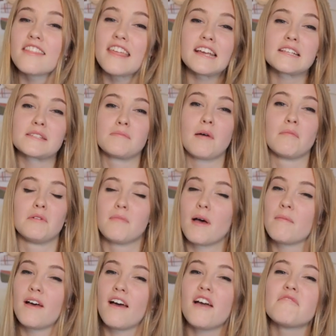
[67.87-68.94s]
Thanks, Mum and
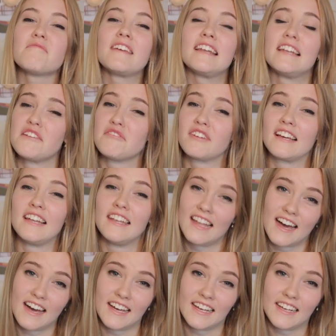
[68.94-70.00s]
Mama, I've been living a
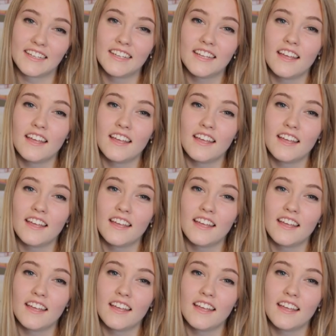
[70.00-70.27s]
lie.